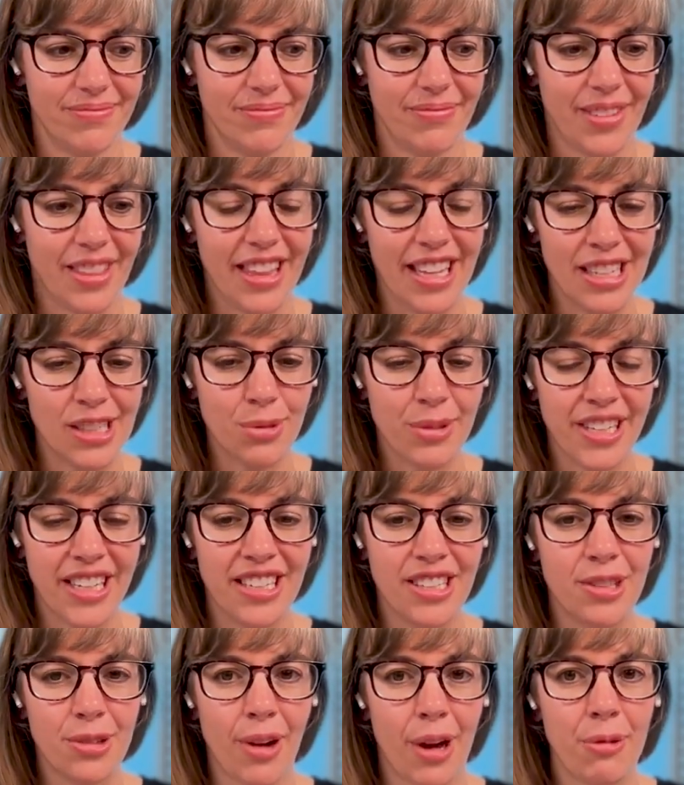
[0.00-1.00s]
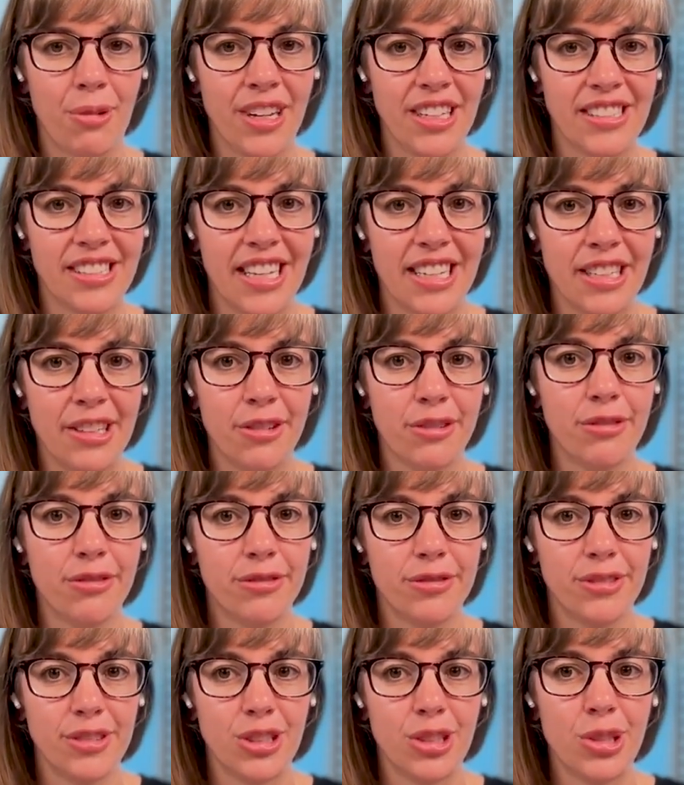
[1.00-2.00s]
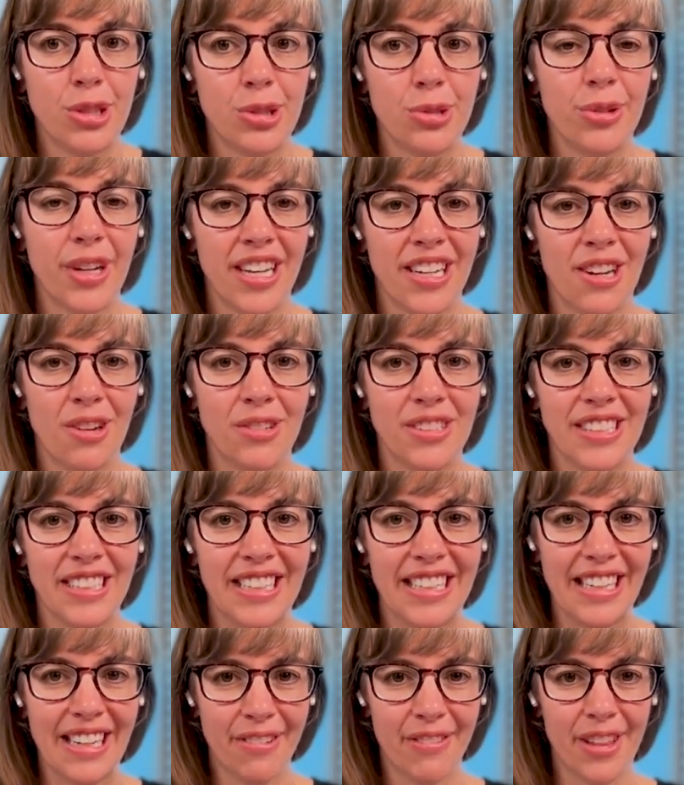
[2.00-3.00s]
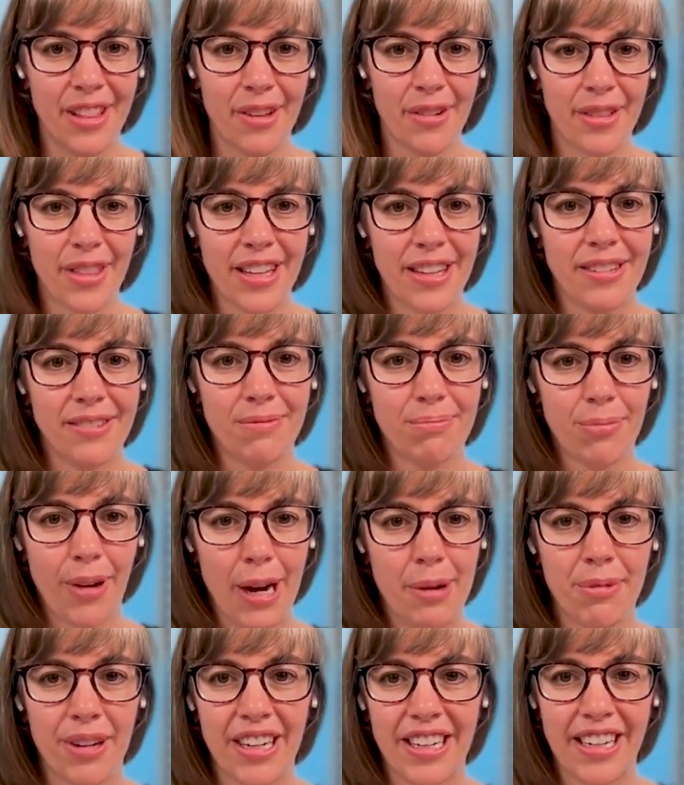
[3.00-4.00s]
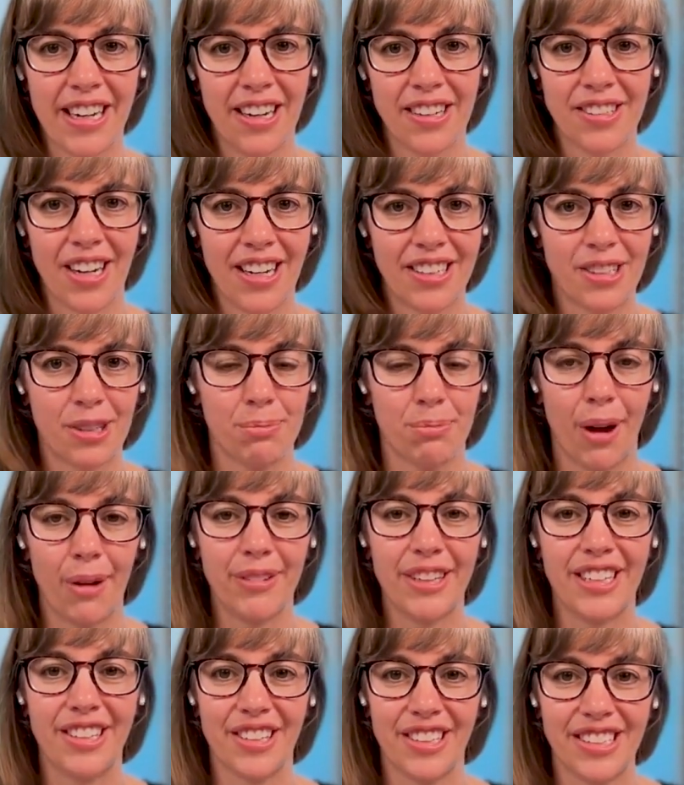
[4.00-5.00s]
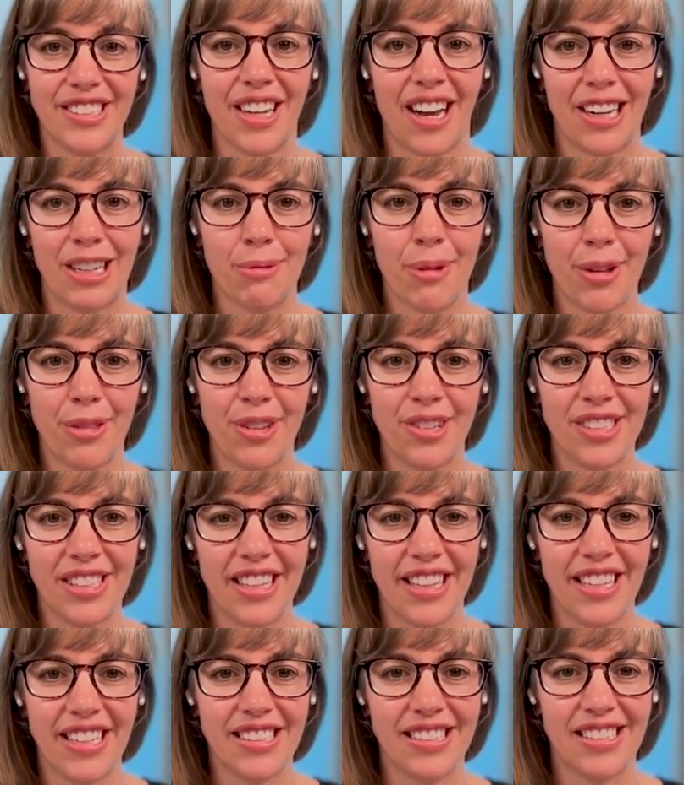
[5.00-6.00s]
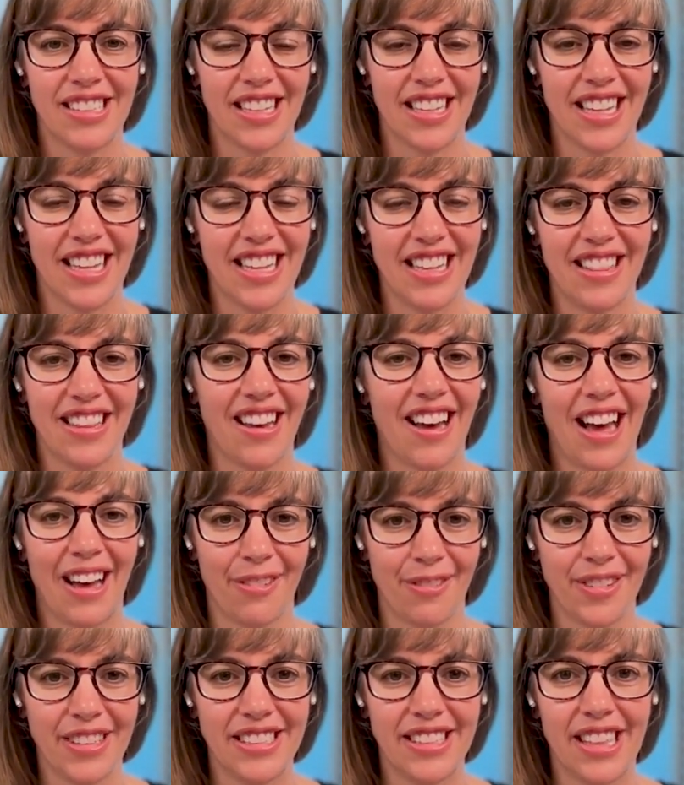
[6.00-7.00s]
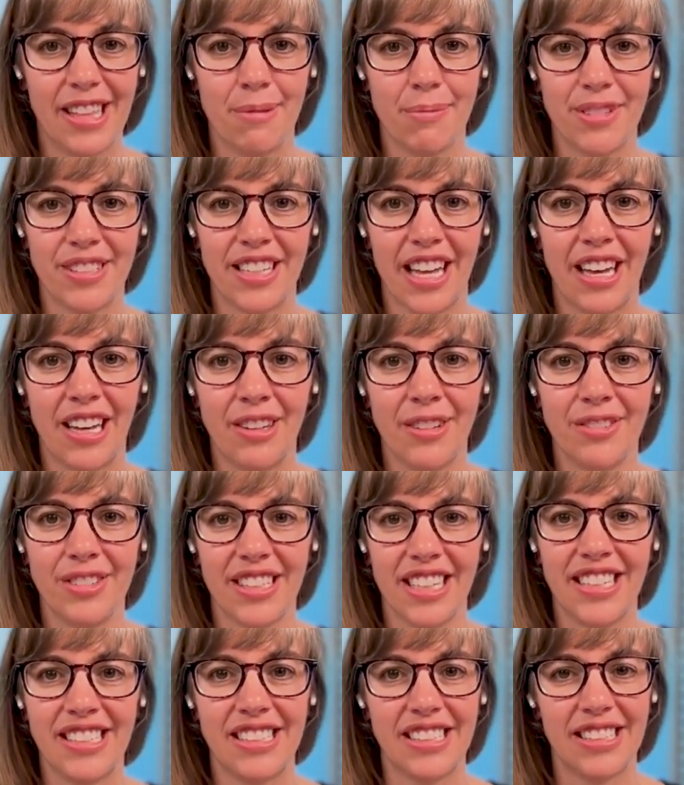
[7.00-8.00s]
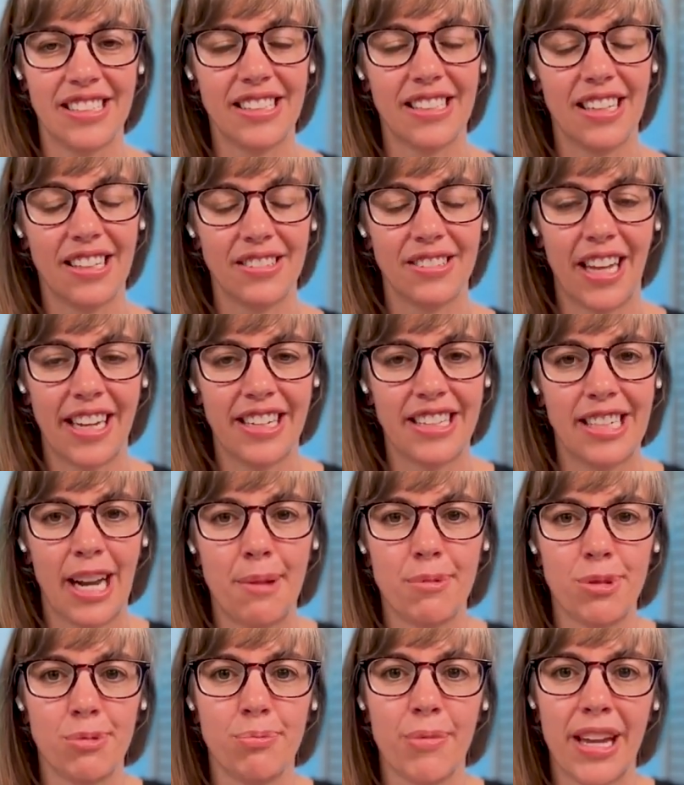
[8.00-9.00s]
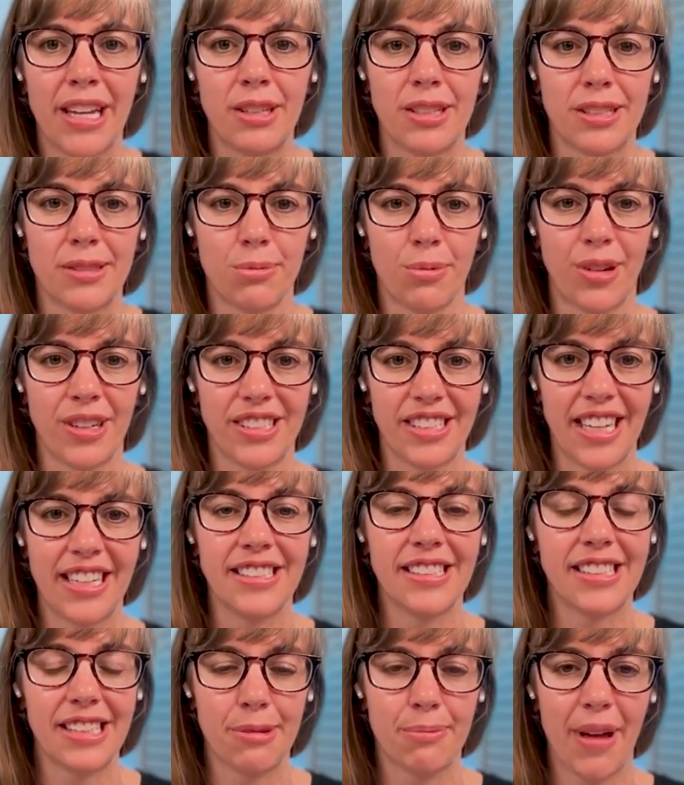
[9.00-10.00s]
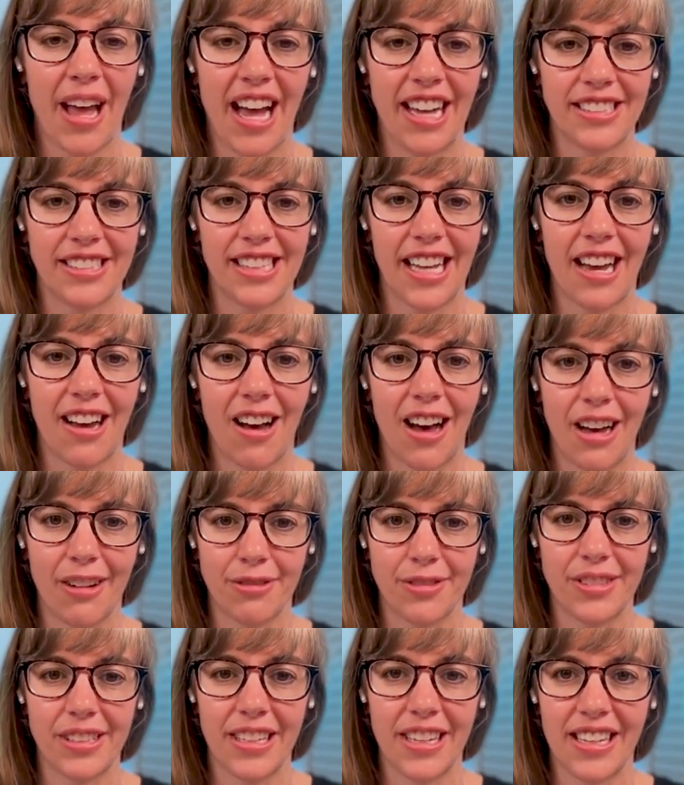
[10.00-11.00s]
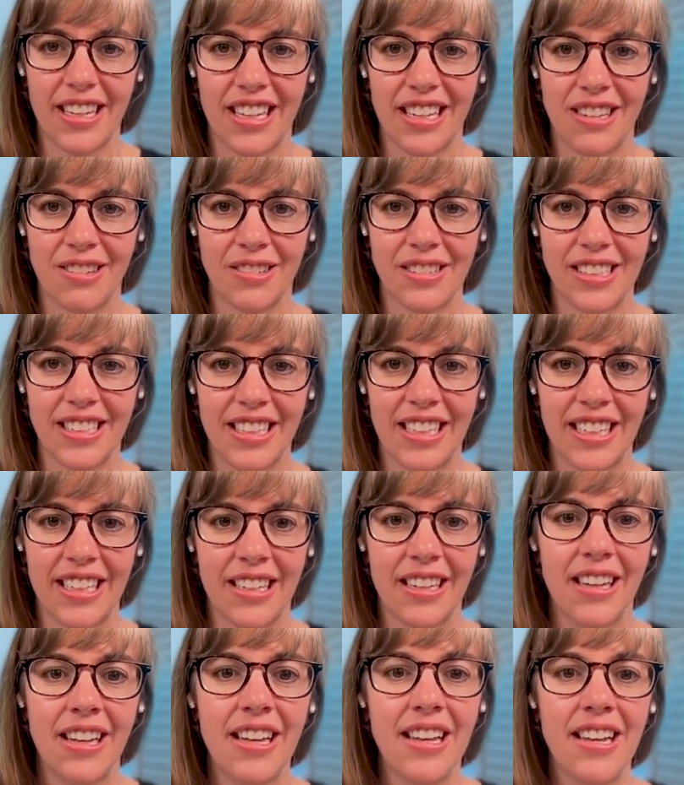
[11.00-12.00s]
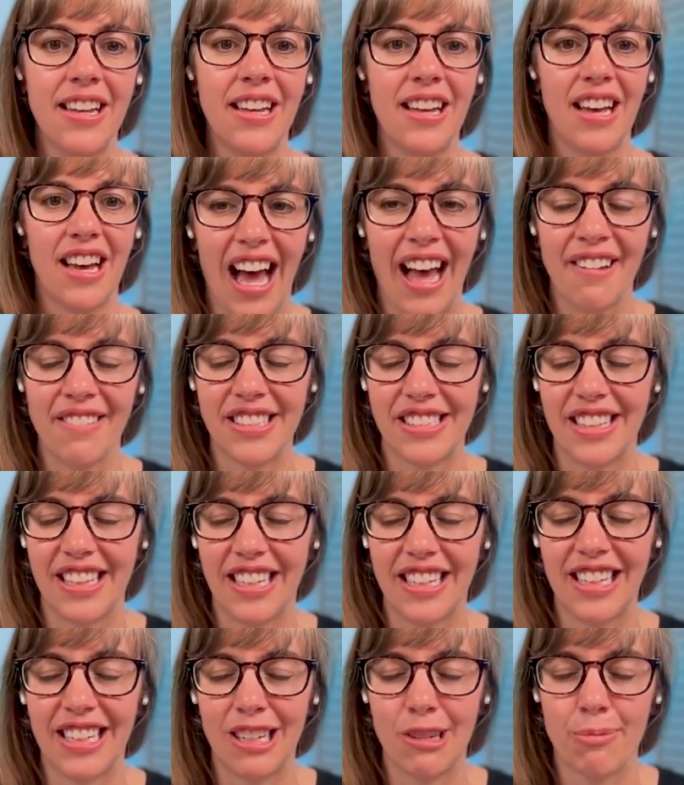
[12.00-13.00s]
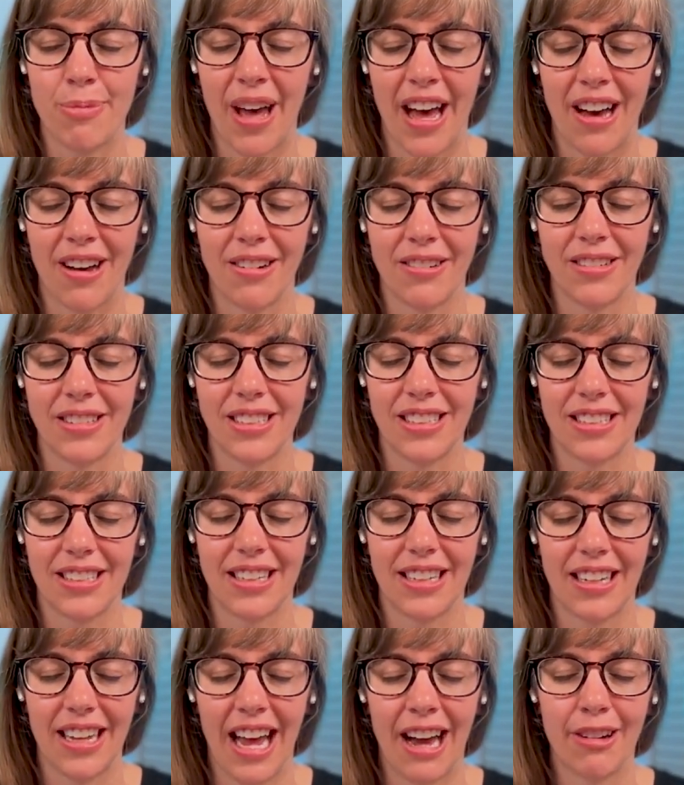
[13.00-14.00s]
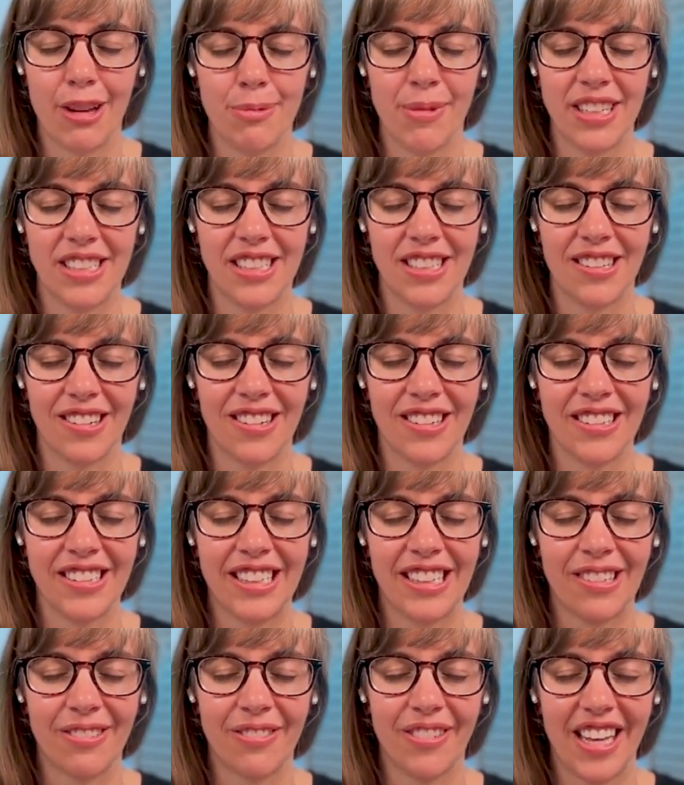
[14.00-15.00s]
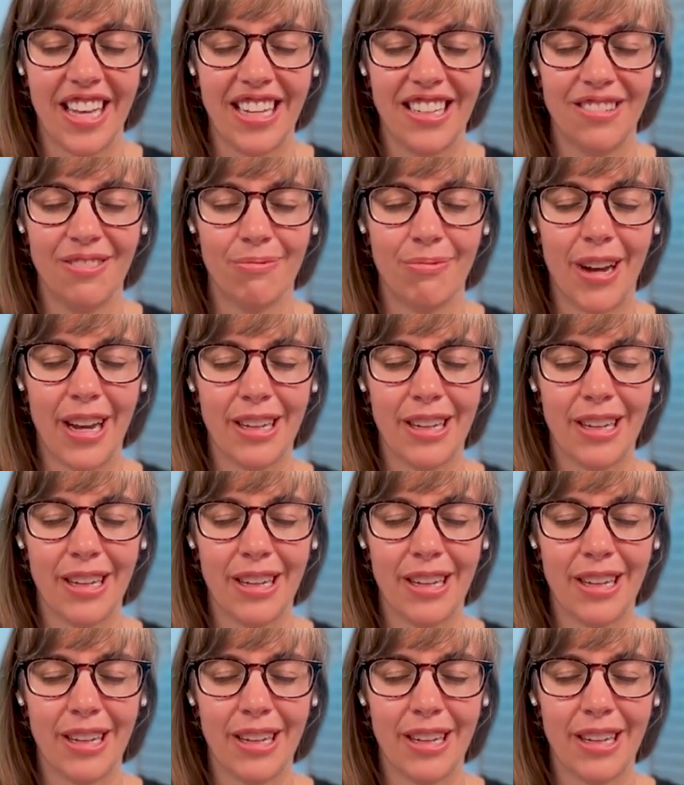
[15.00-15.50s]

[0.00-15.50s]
things we can do. I'm going to send you to an OT, even though the primary care doctor probably could talk about those things in the office themselves. It just a lot of times makes more sense to pass that off to an OT. I was thinking about how I mentioned earlier when